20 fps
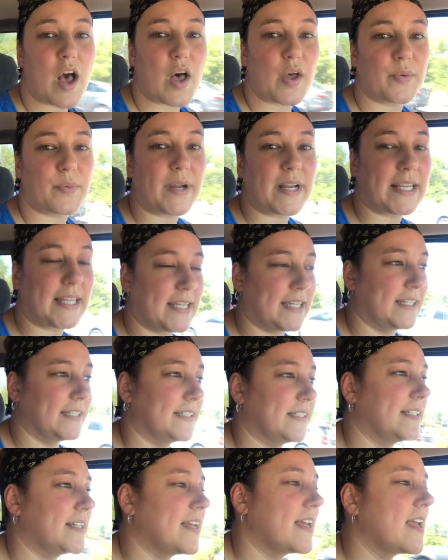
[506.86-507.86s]
Alrighty,
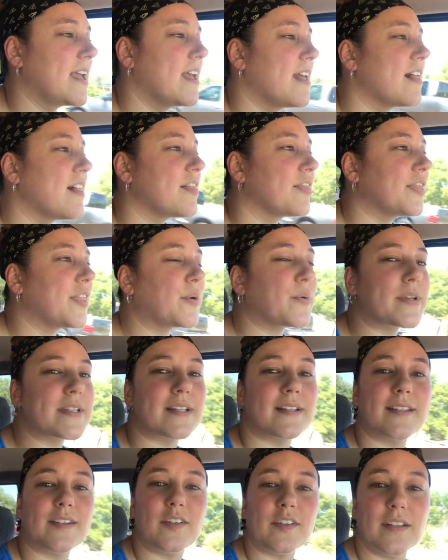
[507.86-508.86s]
there was
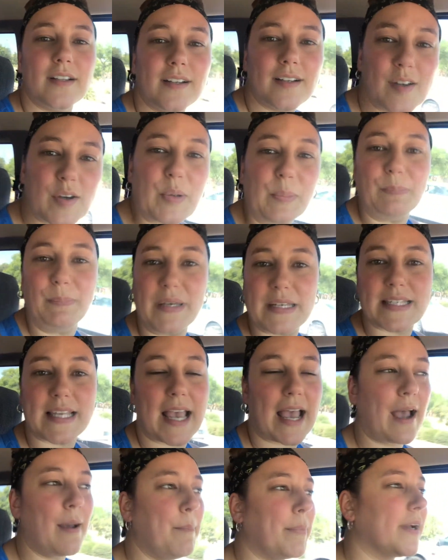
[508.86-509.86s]
a little
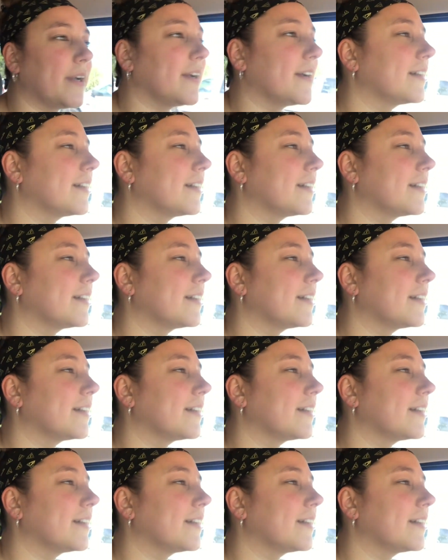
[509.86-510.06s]
mishap.